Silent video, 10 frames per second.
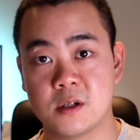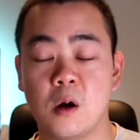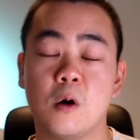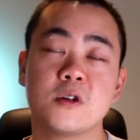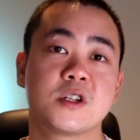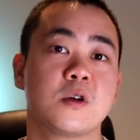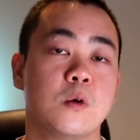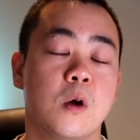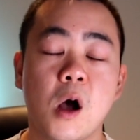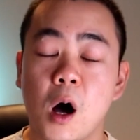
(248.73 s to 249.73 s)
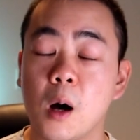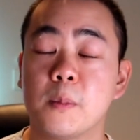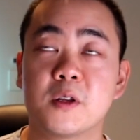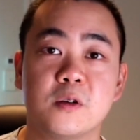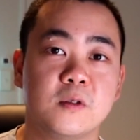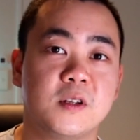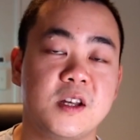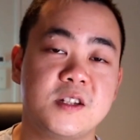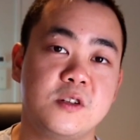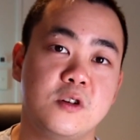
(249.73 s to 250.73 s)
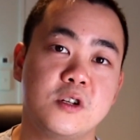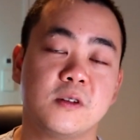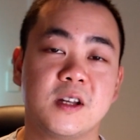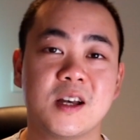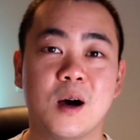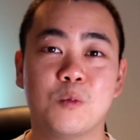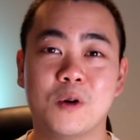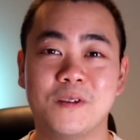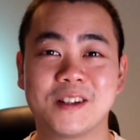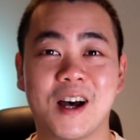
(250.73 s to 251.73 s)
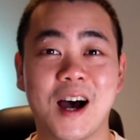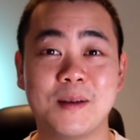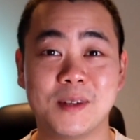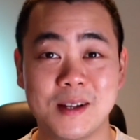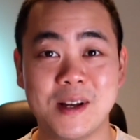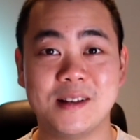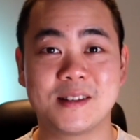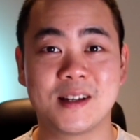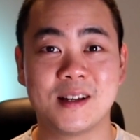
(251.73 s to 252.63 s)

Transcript: Also, opportunities usually come with a time limit.